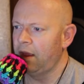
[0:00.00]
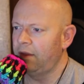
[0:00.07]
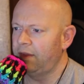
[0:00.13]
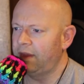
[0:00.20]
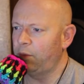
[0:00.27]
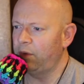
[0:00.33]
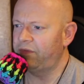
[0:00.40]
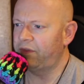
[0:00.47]

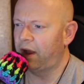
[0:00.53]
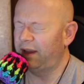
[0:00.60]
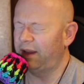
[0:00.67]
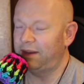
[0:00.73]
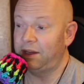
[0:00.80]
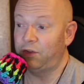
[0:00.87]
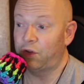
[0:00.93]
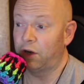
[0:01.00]
Then we've got
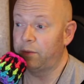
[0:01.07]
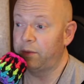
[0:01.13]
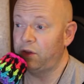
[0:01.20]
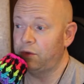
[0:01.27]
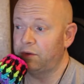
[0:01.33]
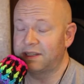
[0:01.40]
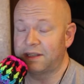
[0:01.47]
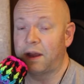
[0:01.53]
the Tournament
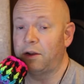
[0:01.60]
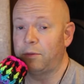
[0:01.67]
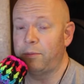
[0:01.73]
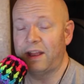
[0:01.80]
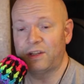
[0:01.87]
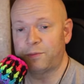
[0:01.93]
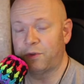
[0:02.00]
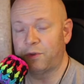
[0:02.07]
U.S. title
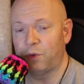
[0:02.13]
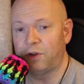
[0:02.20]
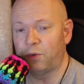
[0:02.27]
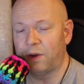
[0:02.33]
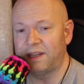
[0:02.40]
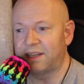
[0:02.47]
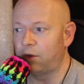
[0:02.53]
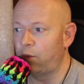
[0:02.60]
match between
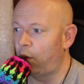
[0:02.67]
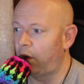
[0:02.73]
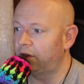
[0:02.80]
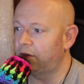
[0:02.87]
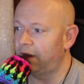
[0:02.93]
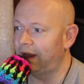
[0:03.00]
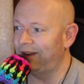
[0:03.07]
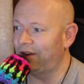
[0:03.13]
Grayson
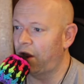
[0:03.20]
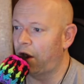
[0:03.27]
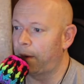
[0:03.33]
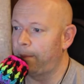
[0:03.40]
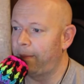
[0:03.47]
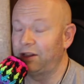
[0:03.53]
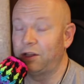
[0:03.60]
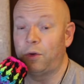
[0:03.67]
Waller and
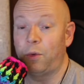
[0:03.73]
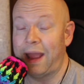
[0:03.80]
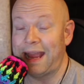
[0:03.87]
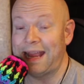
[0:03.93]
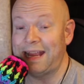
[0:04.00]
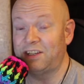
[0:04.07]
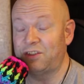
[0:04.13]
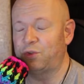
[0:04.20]
Carmelo Hayes,